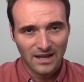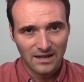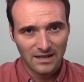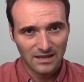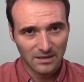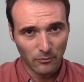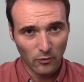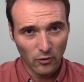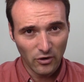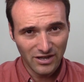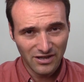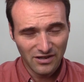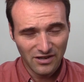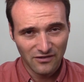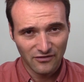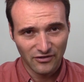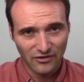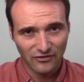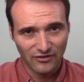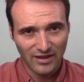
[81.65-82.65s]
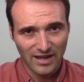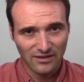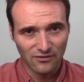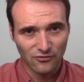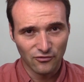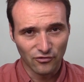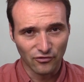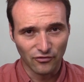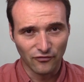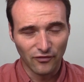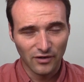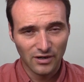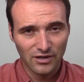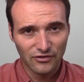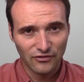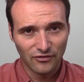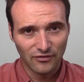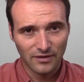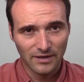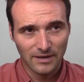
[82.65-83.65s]
the point here is that you should
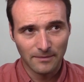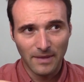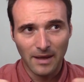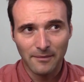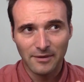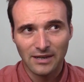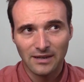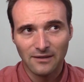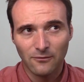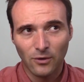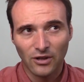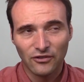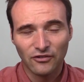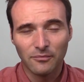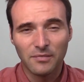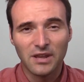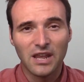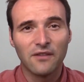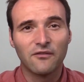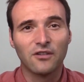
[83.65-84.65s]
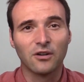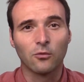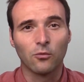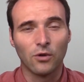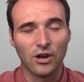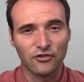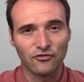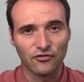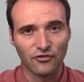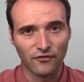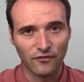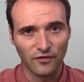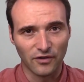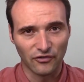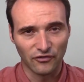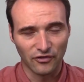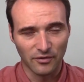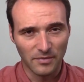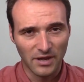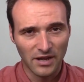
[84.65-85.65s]
first uh, i mean what's a behavioral question
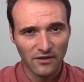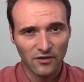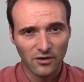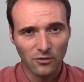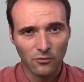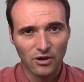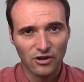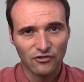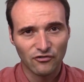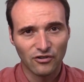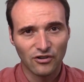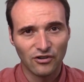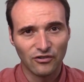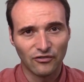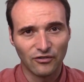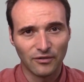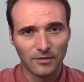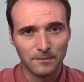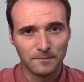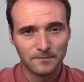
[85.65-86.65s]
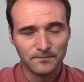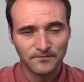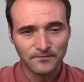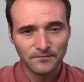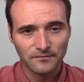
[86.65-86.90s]
first a behavioral question is um,